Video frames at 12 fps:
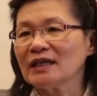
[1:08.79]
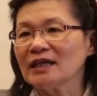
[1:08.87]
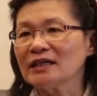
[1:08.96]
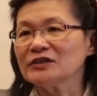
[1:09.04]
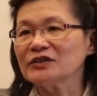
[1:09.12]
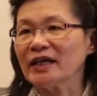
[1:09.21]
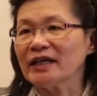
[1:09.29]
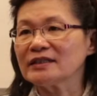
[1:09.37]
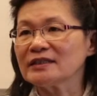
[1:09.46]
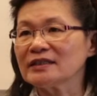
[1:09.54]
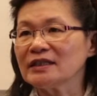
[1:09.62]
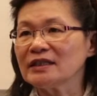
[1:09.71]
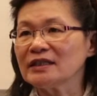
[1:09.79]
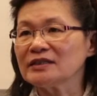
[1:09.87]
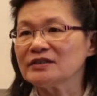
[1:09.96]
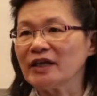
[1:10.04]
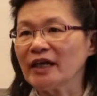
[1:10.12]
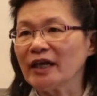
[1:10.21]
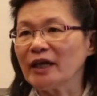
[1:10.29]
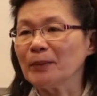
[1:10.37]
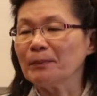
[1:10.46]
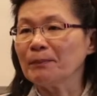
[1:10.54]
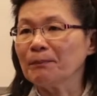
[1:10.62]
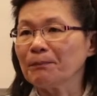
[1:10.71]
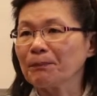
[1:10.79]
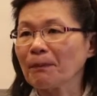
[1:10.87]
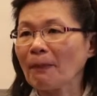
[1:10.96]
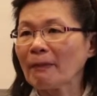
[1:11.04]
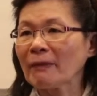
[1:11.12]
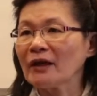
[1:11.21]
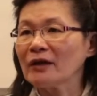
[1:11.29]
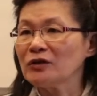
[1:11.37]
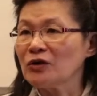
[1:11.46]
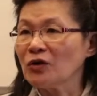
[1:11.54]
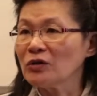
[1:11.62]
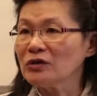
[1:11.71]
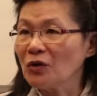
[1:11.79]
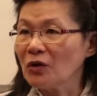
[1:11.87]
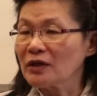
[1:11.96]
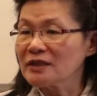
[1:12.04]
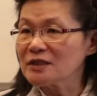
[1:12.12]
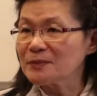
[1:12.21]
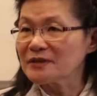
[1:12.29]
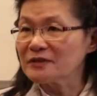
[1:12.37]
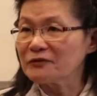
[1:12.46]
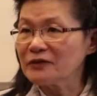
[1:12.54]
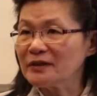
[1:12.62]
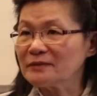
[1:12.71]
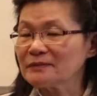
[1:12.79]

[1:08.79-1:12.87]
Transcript: is that it is a non-organ specific,